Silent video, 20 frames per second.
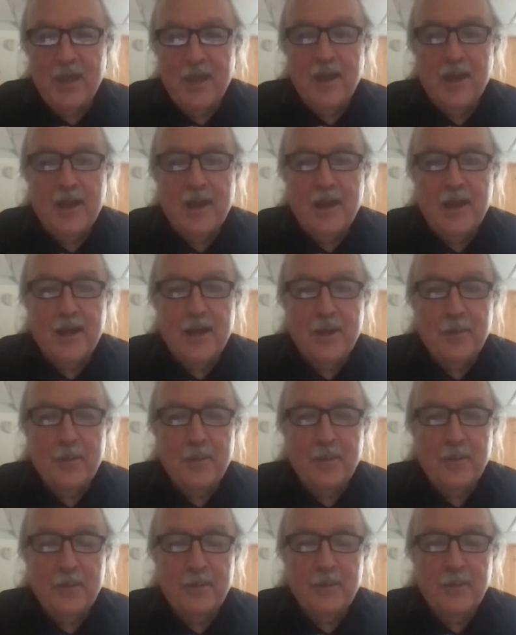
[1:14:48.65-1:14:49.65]

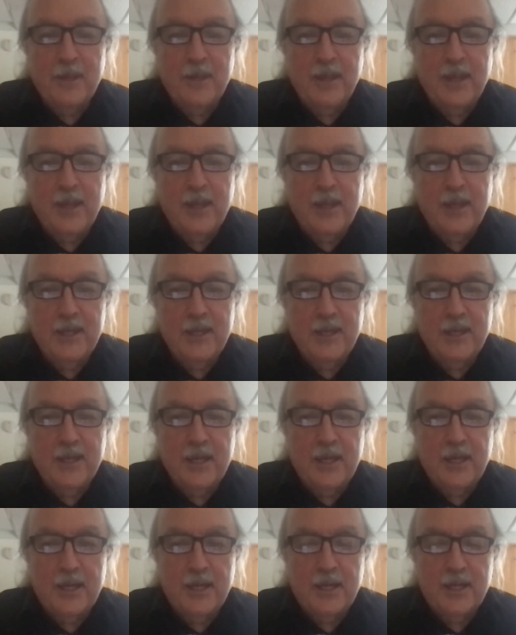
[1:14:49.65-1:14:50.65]
So
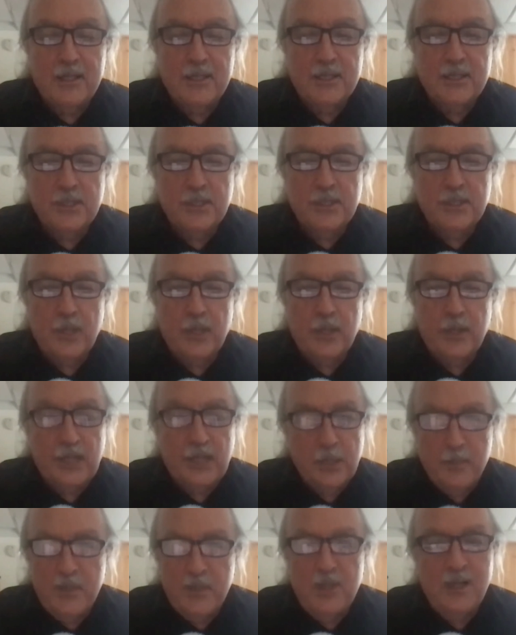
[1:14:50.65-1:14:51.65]
the
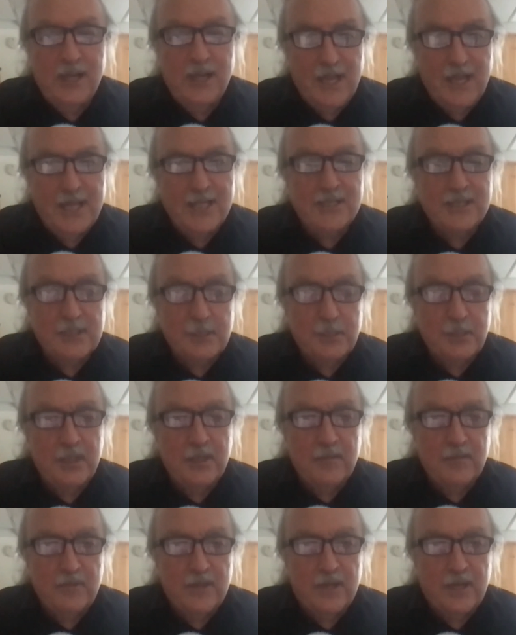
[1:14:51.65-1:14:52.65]
community has to be
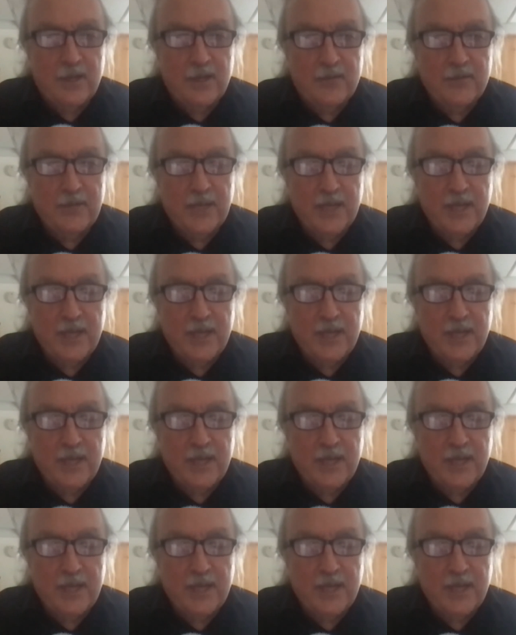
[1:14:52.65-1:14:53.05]
involved.